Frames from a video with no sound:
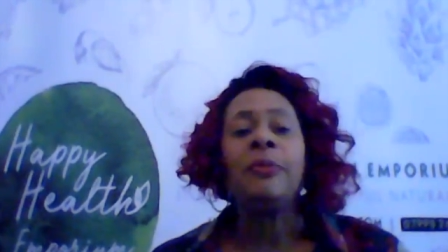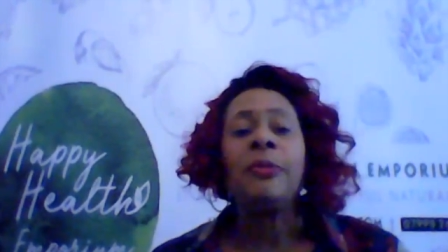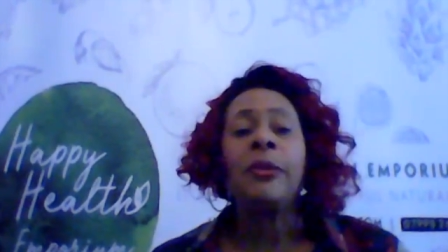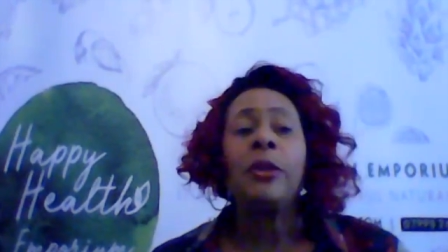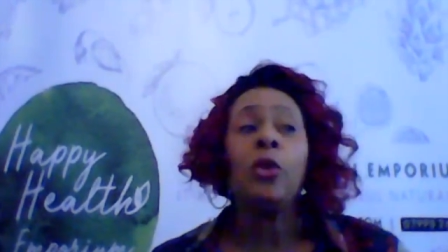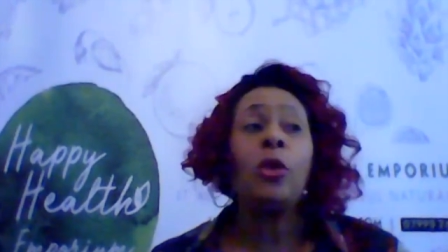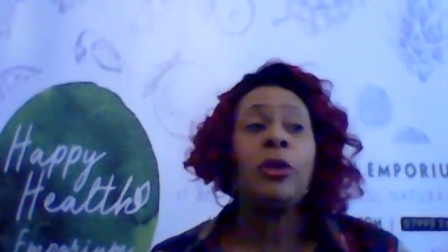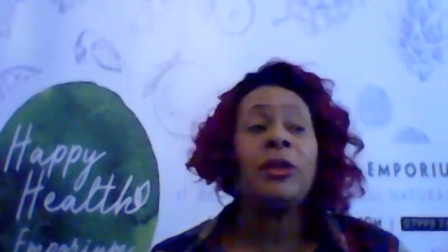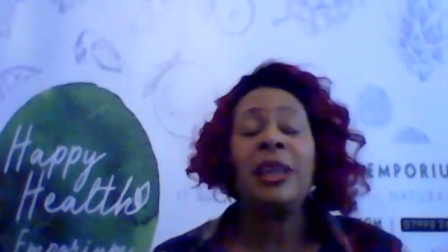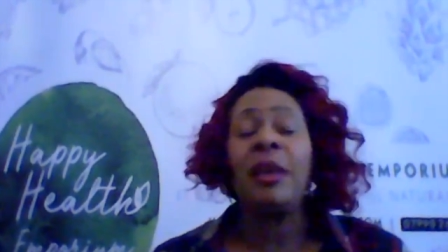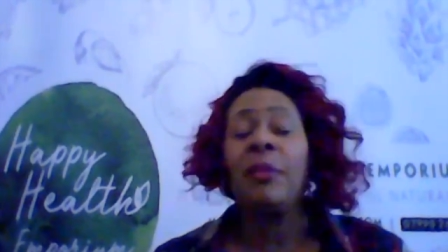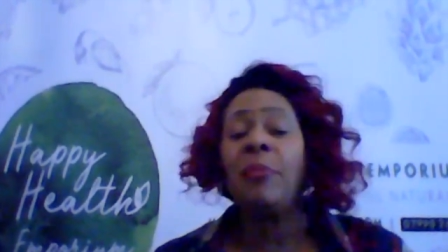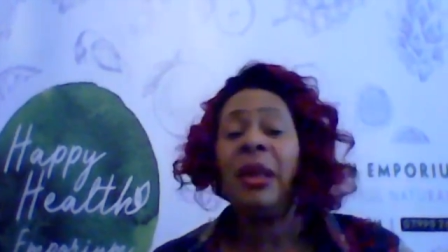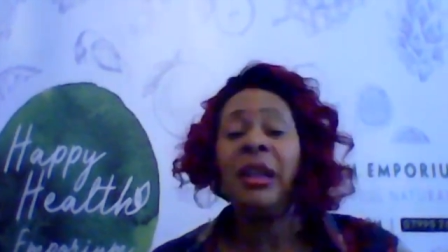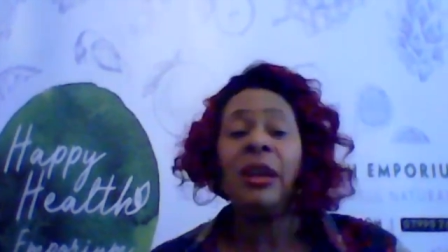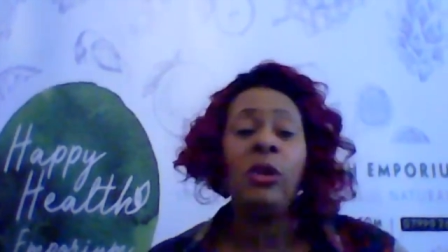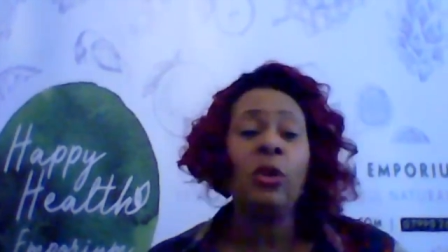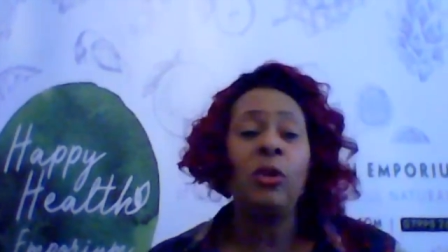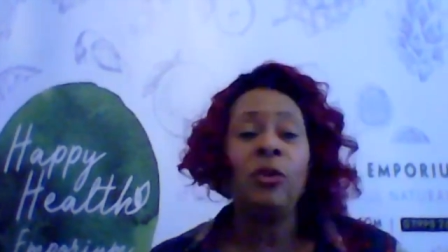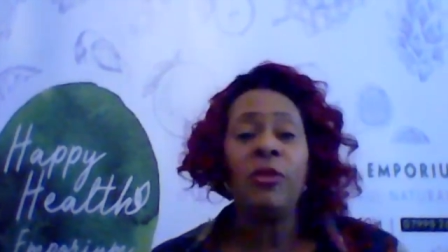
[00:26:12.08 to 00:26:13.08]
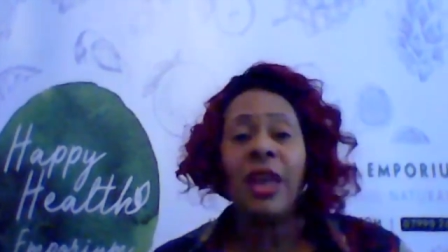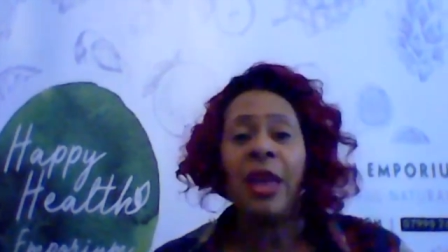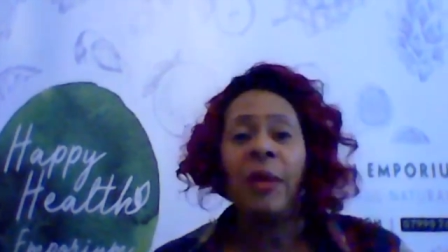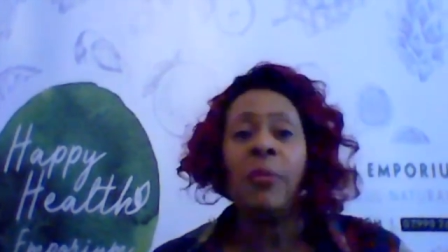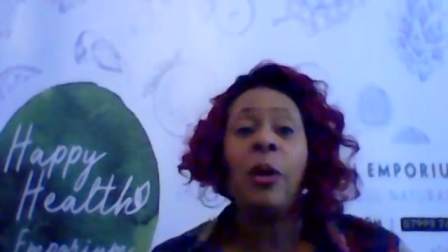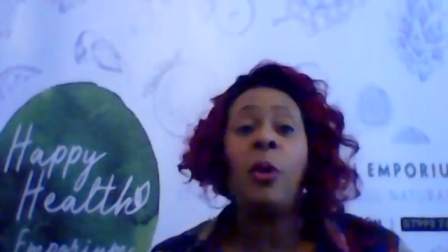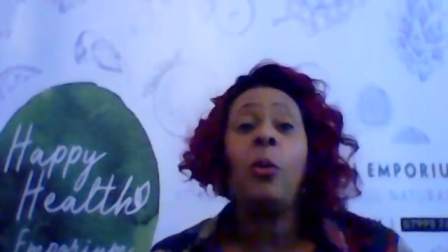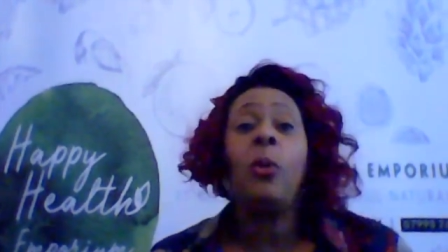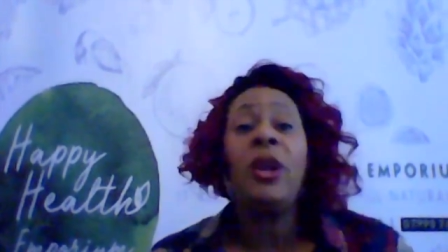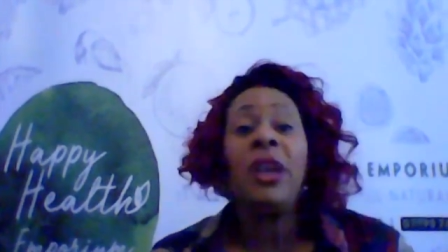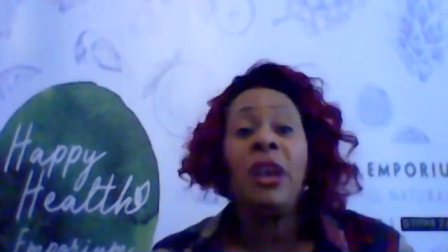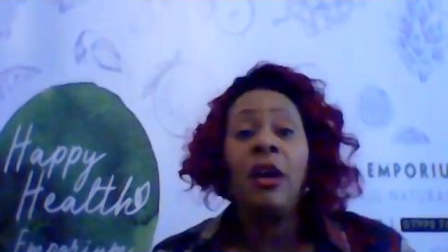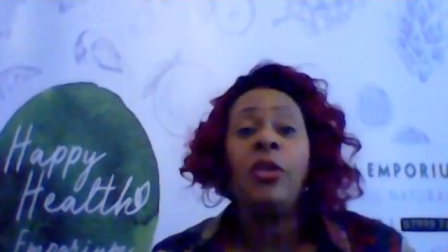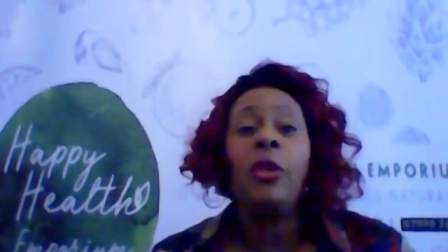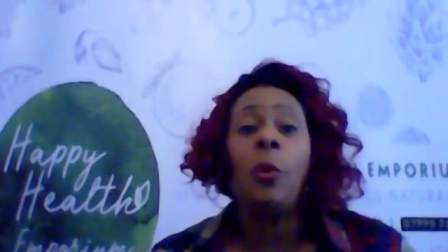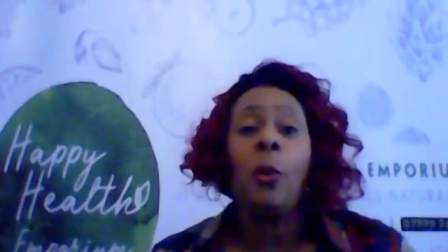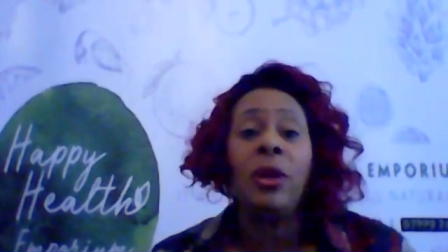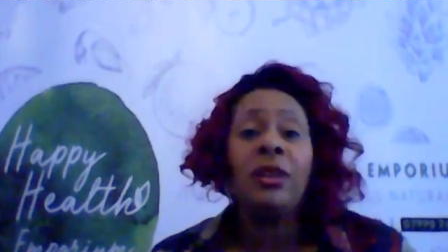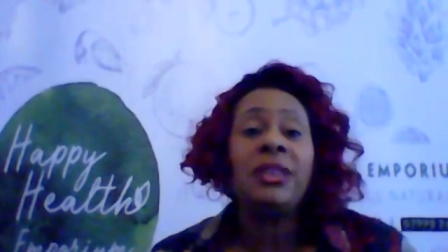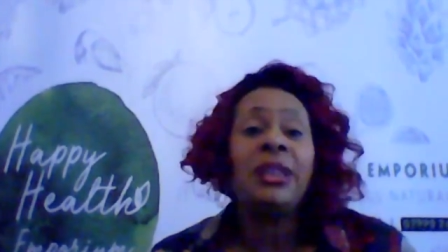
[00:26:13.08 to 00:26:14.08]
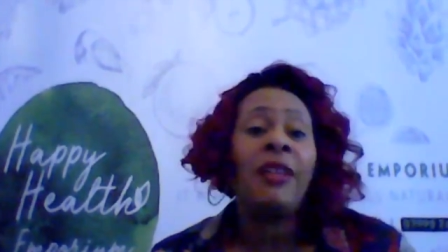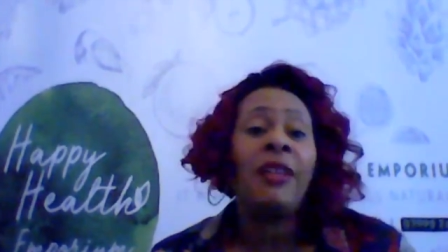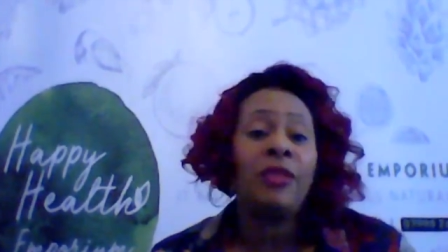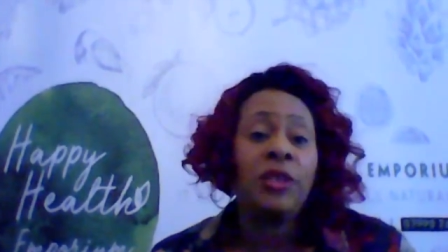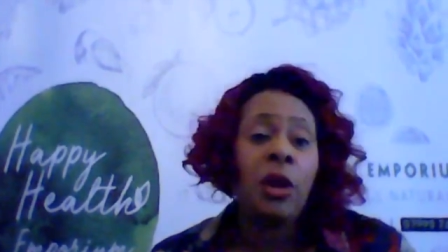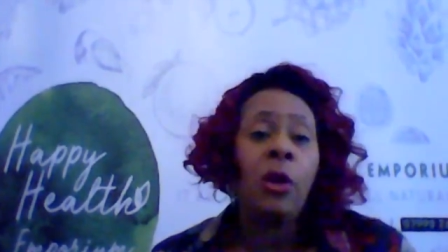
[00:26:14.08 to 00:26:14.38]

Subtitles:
Not saying men are not there, but we are the ones that have to